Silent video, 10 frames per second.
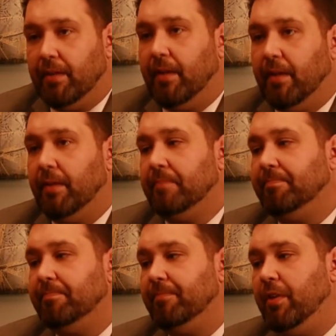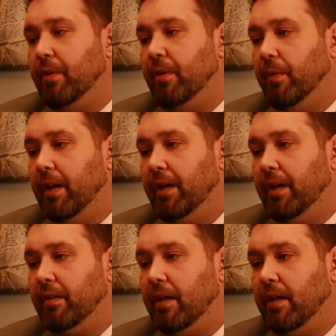Um, you know,
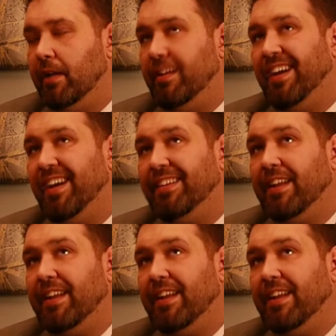and and not